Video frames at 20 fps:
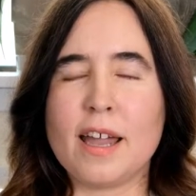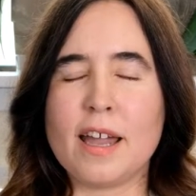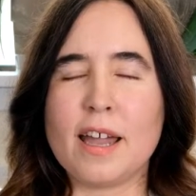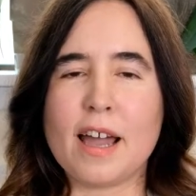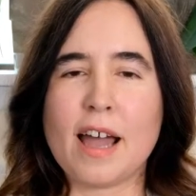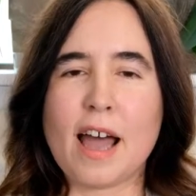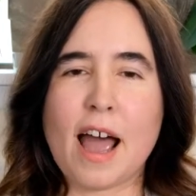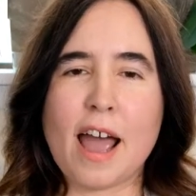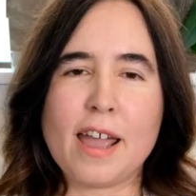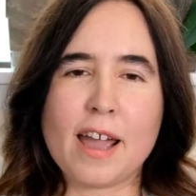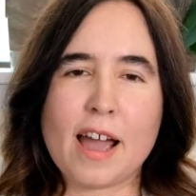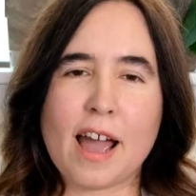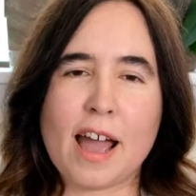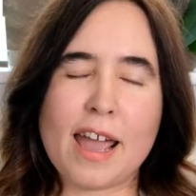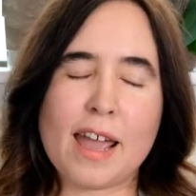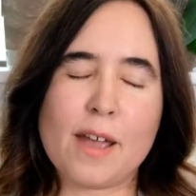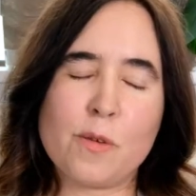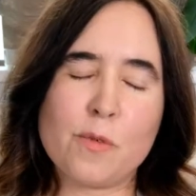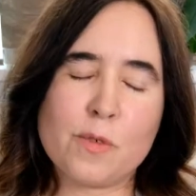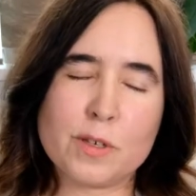
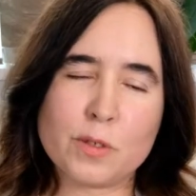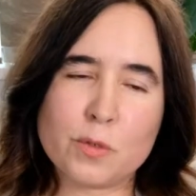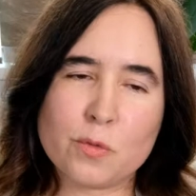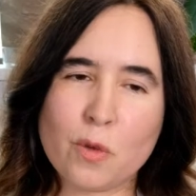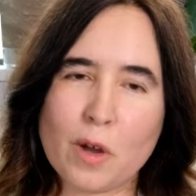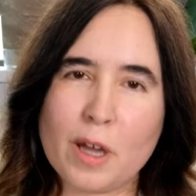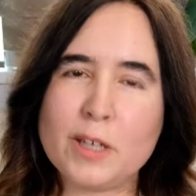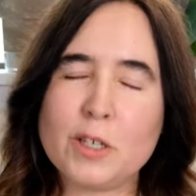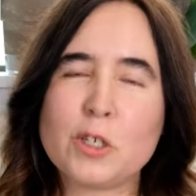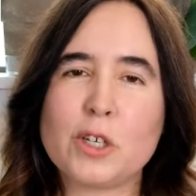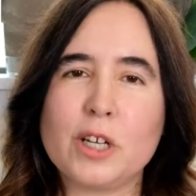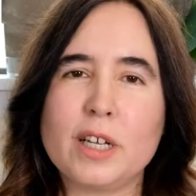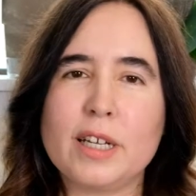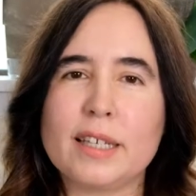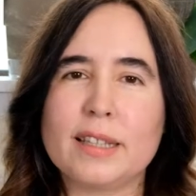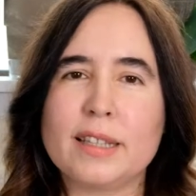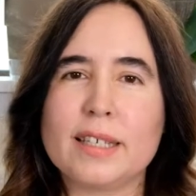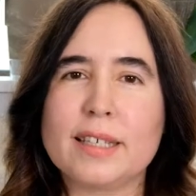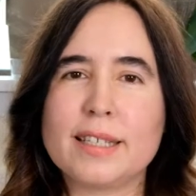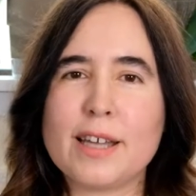I was wondering
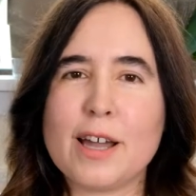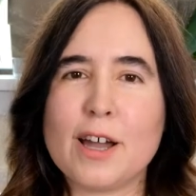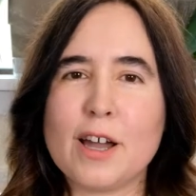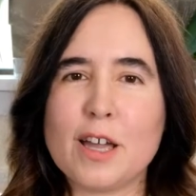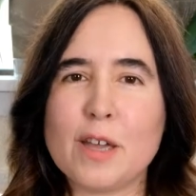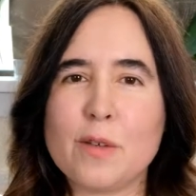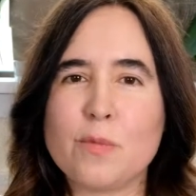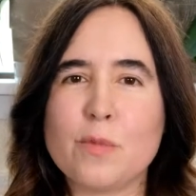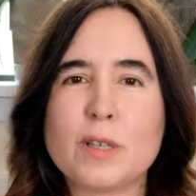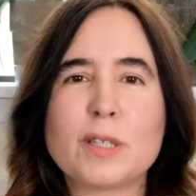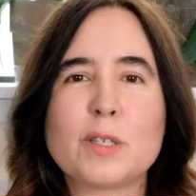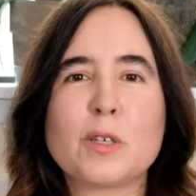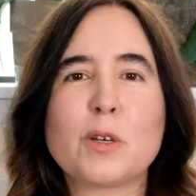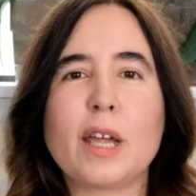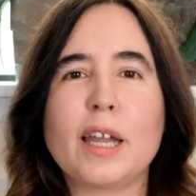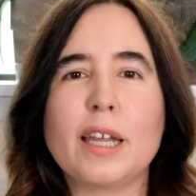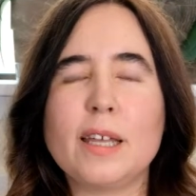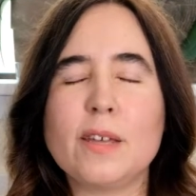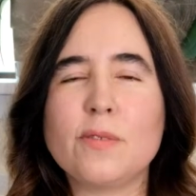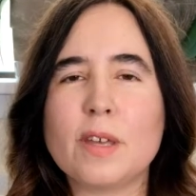at the time, was there
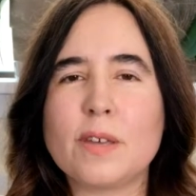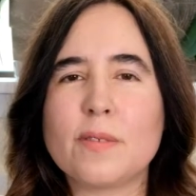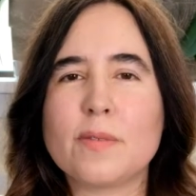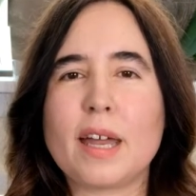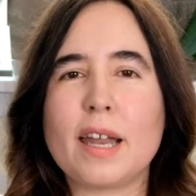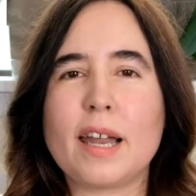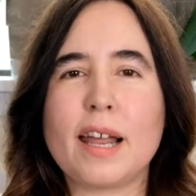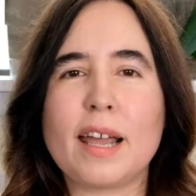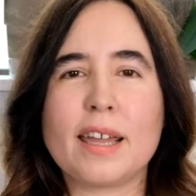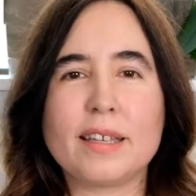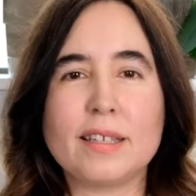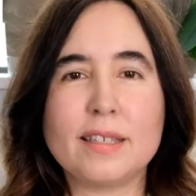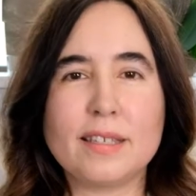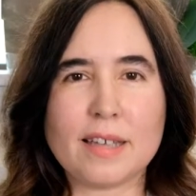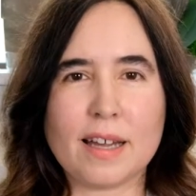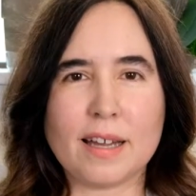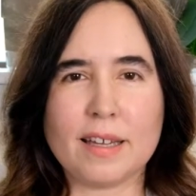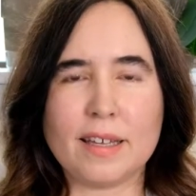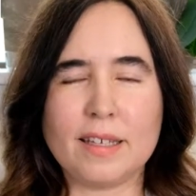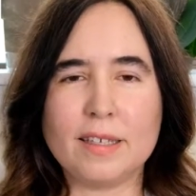anything that I had
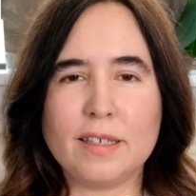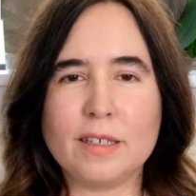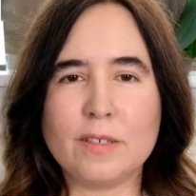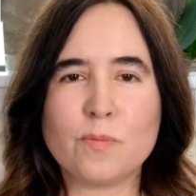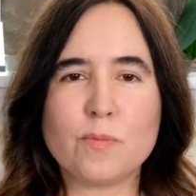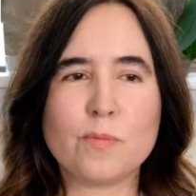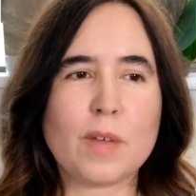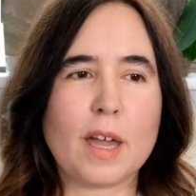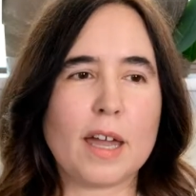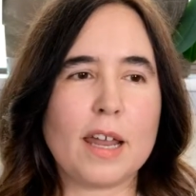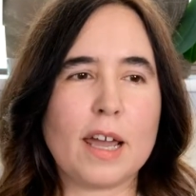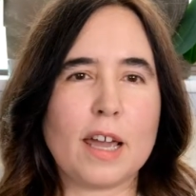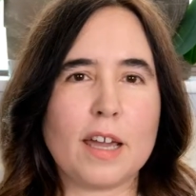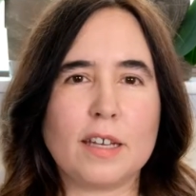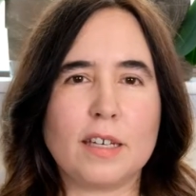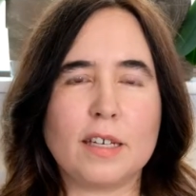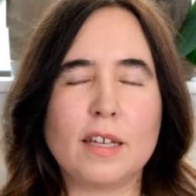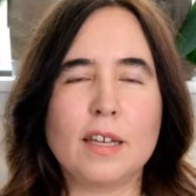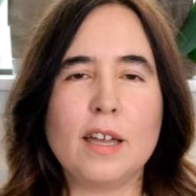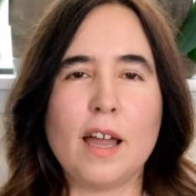done that
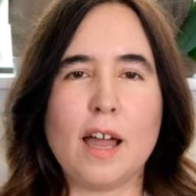had